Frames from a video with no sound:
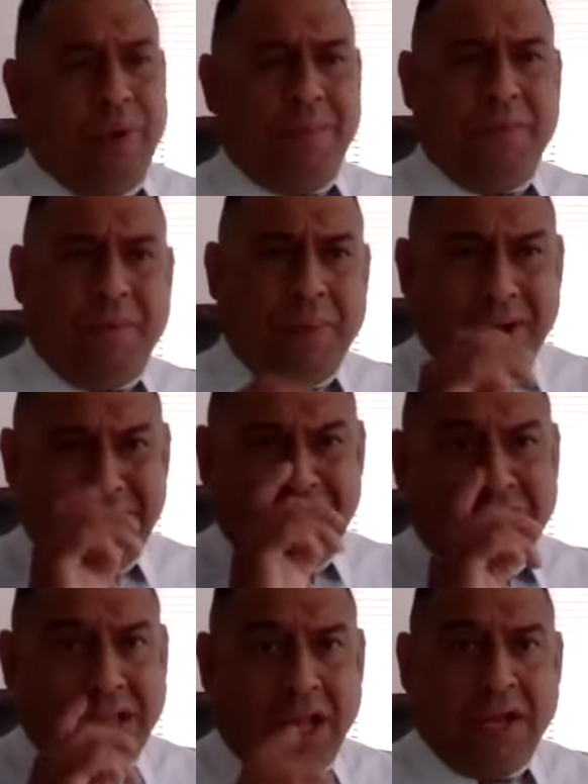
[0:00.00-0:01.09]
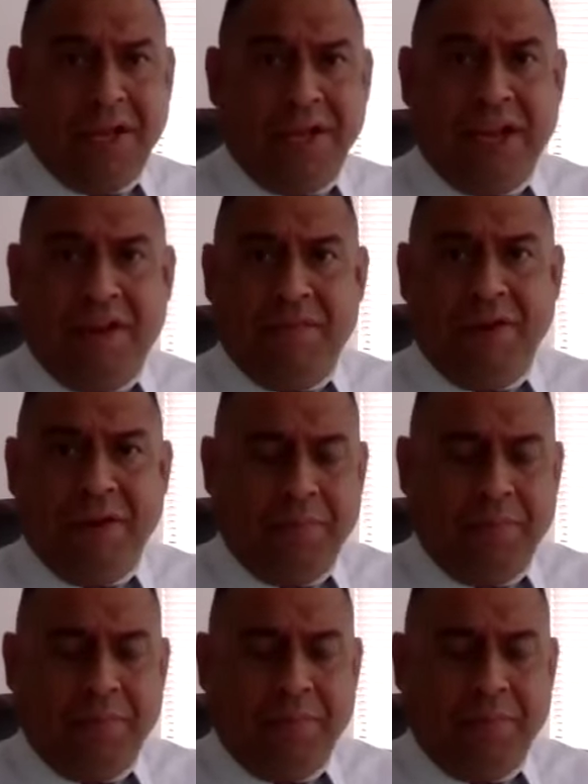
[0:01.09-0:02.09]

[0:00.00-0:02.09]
the way up to about 8 o'clock in the evening.